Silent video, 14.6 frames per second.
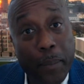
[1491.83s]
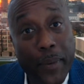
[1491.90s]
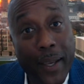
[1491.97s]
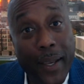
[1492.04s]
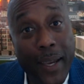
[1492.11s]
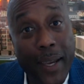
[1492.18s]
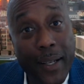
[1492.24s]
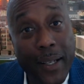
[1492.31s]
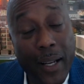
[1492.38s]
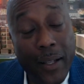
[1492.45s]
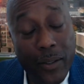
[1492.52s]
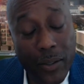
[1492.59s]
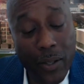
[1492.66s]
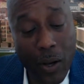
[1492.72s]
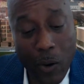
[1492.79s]
And
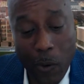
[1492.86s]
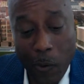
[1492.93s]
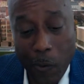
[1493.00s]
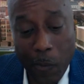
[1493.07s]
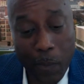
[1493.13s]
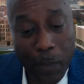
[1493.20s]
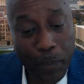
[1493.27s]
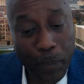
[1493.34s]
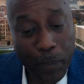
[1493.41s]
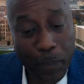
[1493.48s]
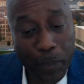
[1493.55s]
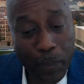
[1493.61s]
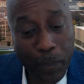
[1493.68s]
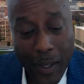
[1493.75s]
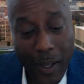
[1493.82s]
so
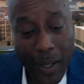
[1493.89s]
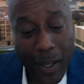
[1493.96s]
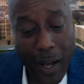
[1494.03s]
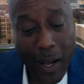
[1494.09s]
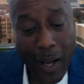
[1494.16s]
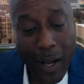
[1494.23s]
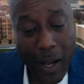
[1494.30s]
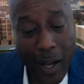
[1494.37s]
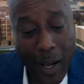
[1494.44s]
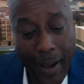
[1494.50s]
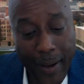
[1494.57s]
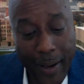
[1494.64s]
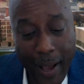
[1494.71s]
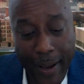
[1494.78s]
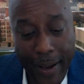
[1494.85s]

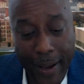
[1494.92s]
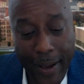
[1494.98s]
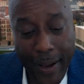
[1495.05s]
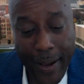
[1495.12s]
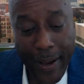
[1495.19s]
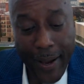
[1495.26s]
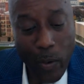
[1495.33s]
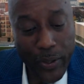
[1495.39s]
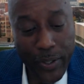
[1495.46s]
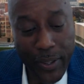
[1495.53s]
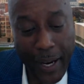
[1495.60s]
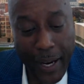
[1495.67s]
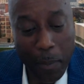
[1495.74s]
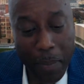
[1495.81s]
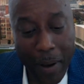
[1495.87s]
I always
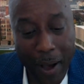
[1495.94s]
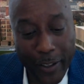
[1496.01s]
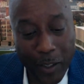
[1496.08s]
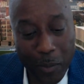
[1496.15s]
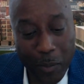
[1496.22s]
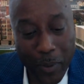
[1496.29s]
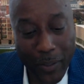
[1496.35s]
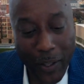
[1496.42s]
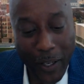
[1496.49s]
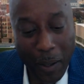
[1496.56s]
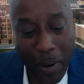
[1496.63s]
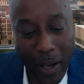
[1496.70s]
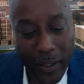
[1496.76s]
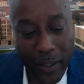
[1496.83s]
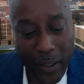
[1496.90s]
think about them and think
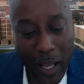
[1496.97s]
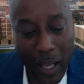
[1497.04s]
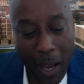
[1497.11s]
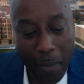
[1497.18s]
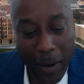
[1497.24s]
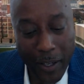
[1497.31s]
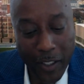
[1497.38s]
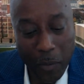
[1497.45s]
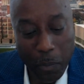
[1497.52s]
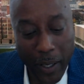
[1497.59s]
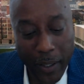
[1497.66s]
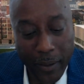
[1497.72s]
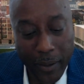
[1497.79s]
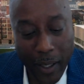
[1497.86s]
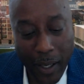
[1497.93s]
about the time I
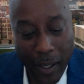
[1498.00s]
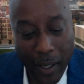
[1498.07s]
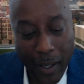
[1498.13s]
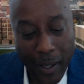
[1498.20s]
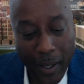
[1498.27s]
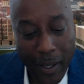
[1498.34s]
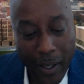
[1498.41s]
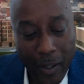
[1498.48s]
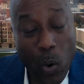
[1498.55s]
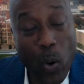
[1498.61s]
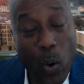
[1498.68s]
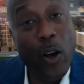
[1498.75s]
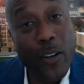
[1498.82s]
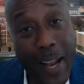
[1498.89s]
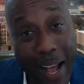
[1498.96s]
spent going
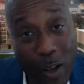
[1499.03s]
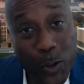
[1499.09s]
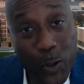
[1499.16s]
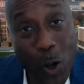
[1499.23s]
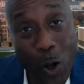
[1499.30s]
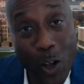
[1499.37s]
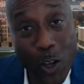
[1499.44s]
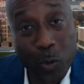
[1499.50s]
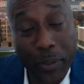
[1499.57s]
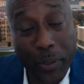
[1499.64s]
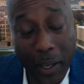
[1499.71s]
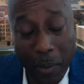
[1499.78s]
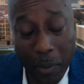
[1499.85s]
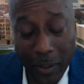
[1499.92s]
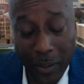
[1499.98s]
on house calls with
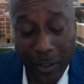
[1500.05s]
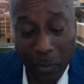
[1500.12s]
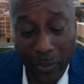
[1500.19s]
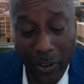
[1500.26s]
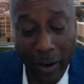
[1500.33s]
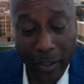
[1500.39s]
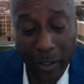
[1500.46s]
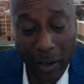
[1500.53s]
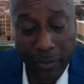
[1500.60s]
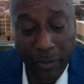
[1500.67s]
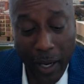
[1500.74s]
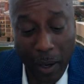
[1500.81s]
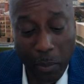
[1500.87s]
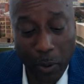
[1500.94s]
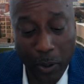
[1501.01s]
him in some very tough
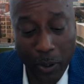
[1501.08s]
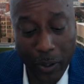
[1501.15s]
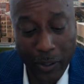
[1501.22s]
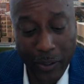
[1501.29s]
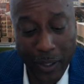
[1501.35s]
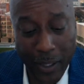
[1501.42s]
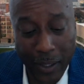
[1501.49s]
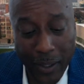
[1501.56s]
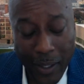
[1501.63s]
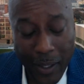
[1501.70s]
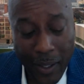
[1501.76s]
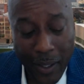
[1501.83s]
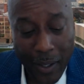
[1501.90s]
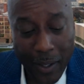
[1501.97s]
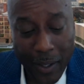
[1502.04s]
neighborhoods and
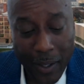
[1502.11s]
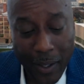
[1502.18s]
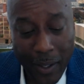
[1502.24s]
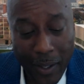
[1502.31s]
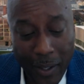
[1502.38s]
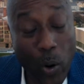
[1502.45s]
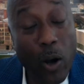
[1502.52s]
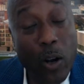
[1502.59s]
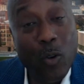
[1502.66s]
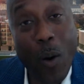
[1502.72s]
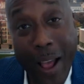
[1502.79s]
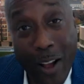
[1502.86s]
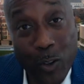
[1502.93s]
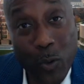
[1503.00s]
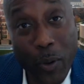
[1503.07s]
or going on
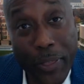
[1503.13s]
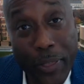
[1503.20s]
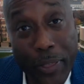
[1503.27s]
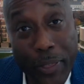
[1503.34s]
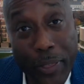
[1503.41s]
rounds with him in the